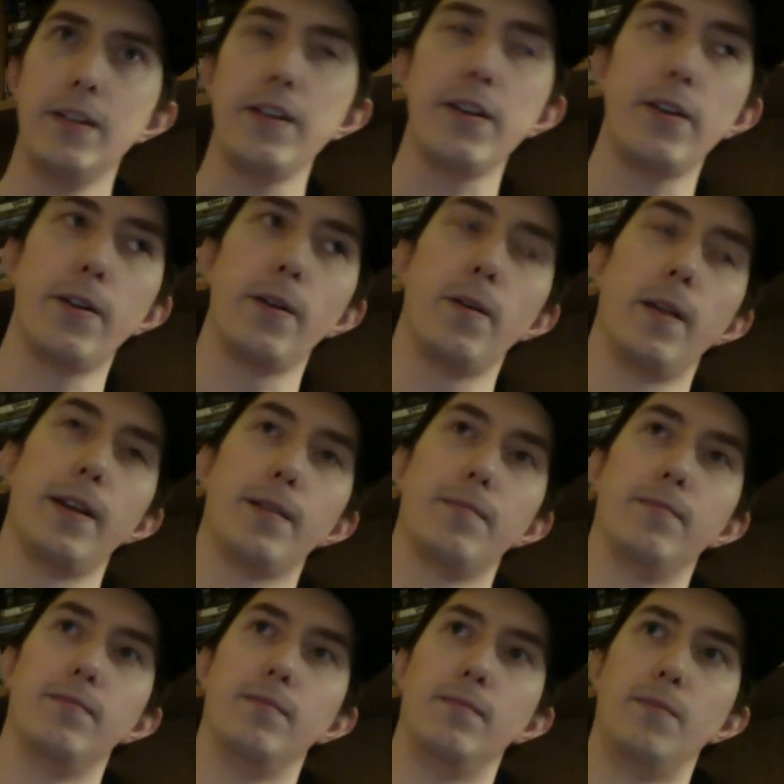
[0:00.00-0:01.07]
you know, like
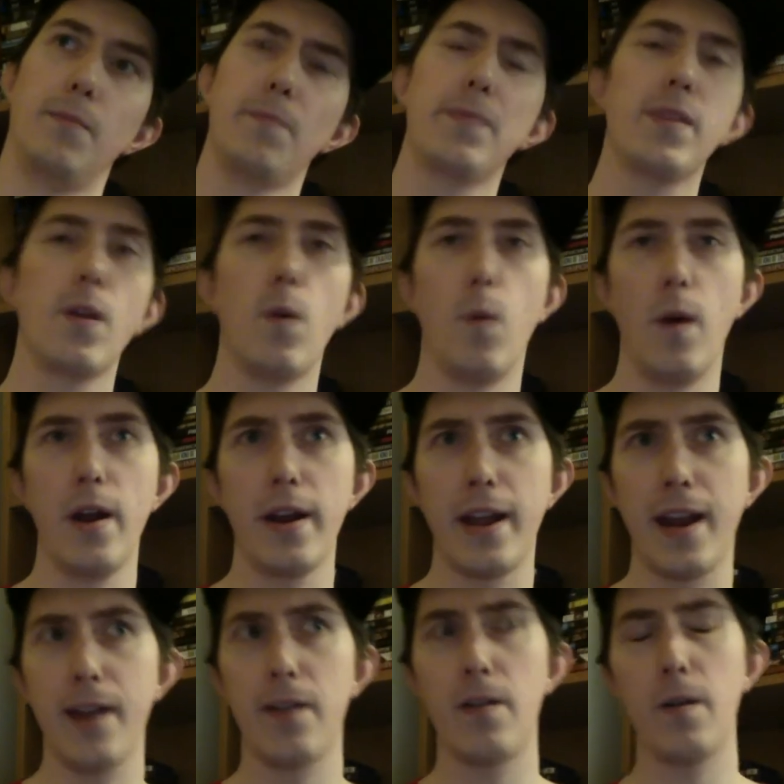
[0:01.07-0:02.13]
one
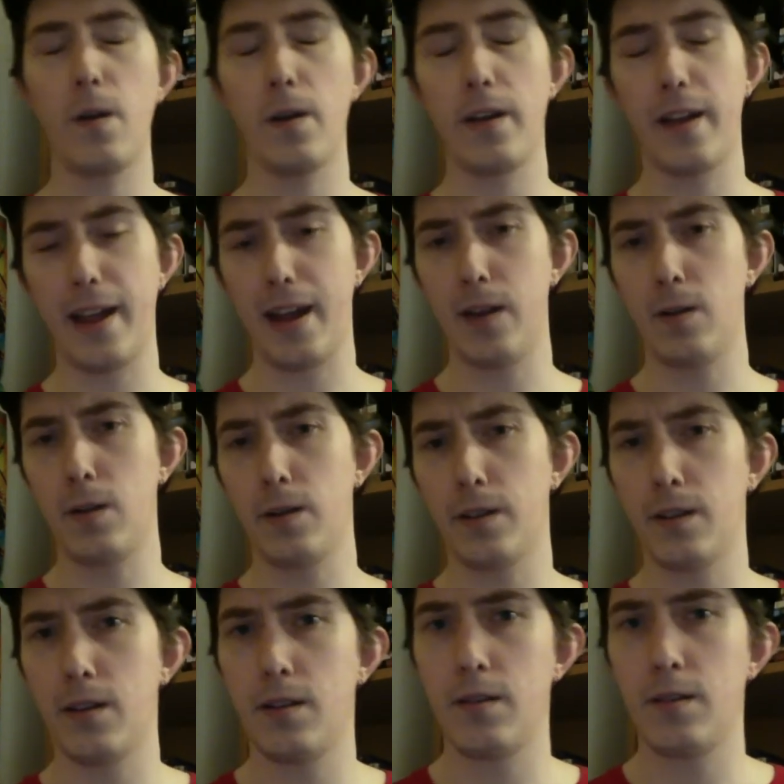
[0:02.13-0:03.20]
handled handled uh,